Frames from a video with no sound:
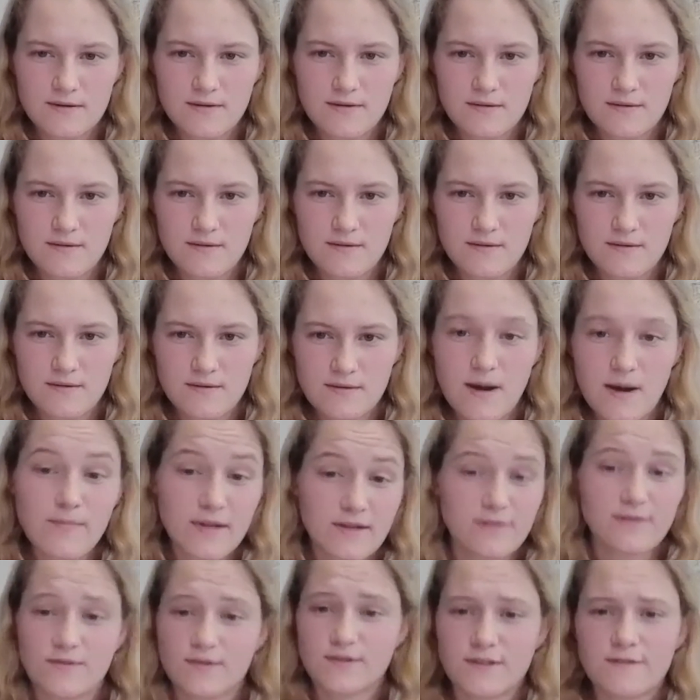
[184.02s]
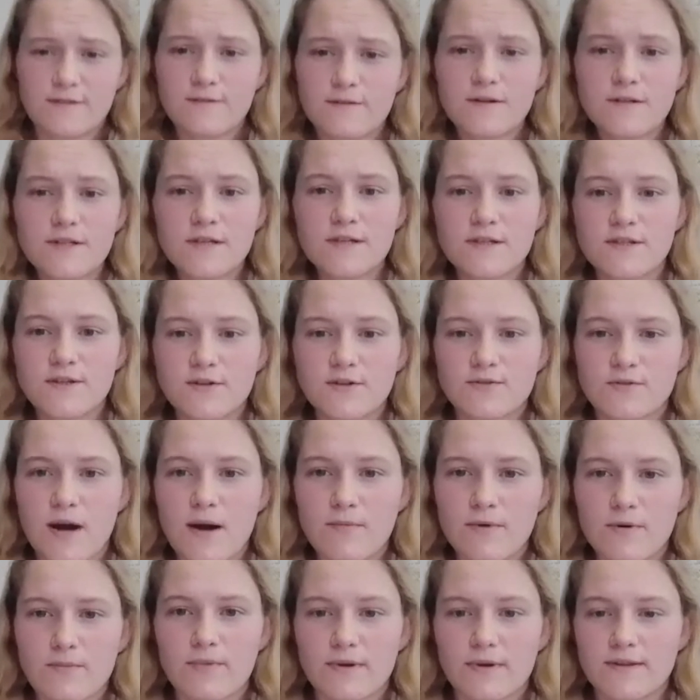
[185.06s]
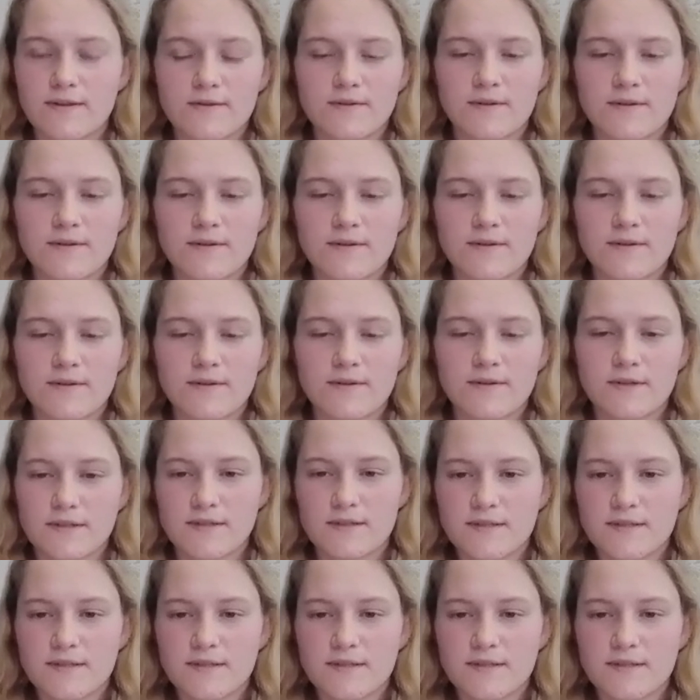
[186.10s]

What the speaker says: I mean, there's differences in grammar, but there is